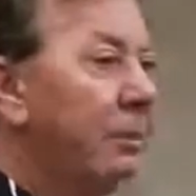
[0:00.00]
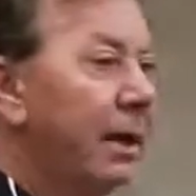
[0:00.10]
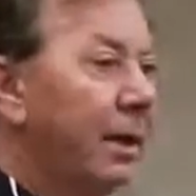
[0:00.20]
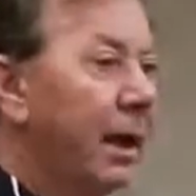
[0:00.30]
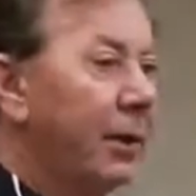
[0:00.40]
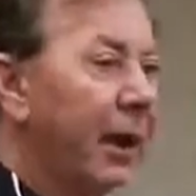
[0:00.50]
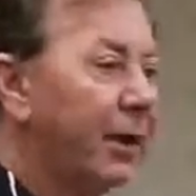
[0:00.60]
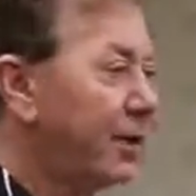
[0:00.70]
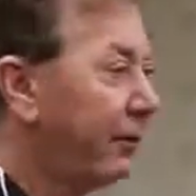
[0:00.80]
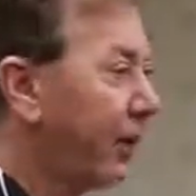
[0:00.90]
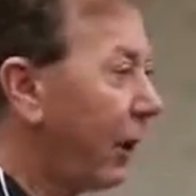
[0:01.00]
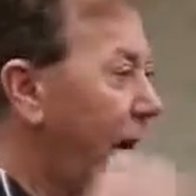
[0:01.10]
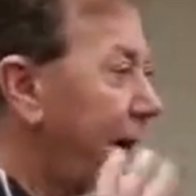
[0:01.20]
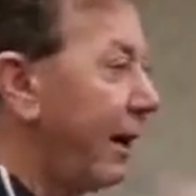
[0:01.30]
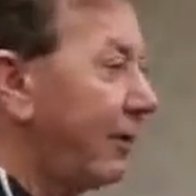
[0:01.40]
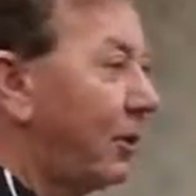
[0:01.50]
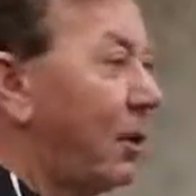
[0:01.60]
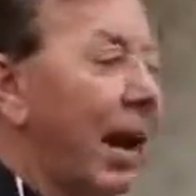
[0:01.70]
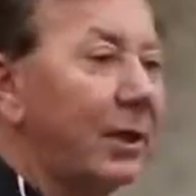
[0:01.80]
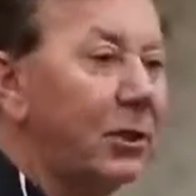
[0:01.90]
But nonetheless, if you're light enough to
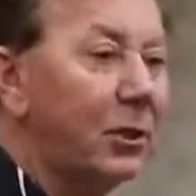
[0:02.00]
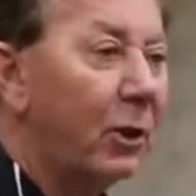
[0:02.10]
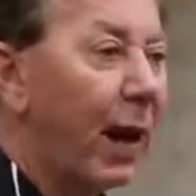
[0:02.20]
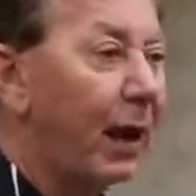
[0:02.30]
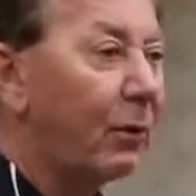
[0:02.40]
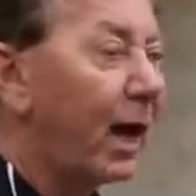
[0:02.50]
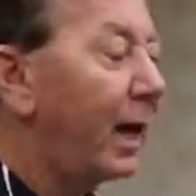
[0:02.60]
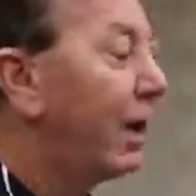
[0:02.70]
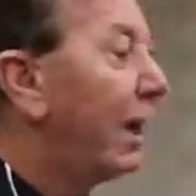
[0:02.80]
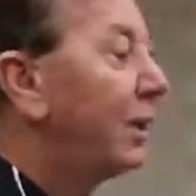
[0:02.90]
ride and you know how to ride,